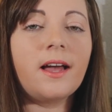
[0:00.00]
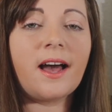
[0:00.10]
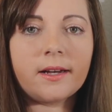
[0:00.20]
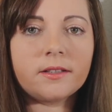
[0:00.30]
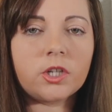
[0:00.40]

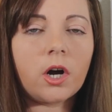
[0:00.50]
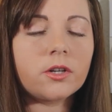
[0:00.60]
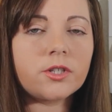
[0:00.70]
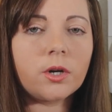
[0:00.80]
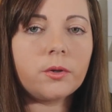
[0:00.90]
And
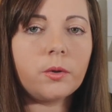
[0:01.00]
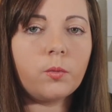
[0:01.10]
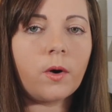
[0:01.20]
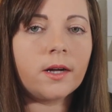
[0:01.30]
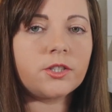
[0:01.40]
also
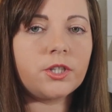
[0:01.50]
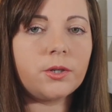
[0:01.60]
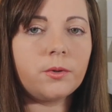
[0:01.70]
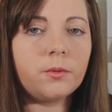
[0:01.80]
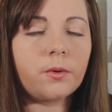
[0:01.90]
you want
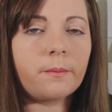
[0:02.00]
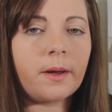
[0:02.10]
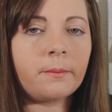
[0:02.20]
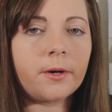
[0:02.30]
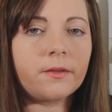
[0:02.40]
to
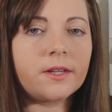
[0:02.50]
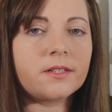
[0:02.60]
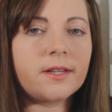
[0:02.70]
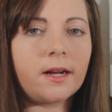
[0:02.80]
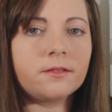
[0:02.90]
remember,
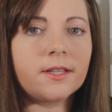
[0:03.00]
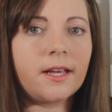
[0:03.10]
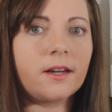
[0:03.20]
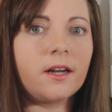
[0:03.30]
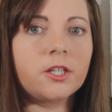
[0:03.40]
this sounds
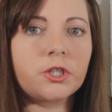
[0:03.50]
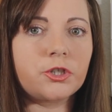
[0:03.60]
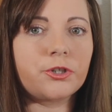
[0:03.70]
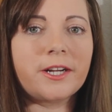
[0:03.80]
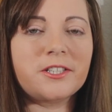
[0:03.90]
like a
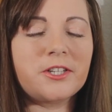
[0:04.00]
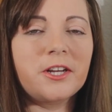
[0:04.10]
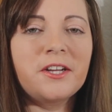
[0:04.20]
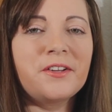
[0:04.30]
strict